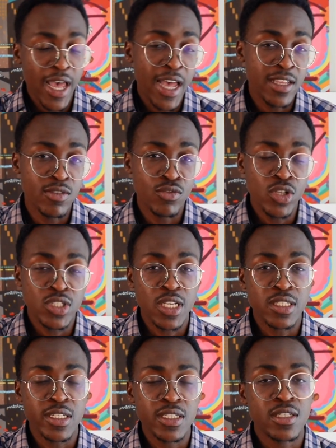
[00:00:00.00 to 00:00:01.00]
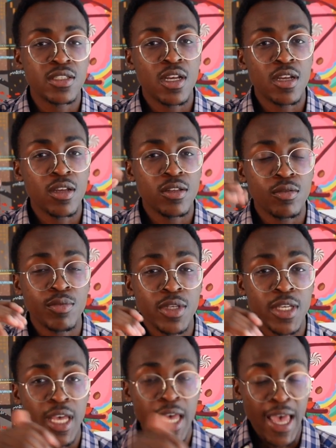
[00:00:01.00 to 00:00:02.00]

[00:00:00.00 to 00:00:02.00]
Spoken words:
active noise cancellation is not going to be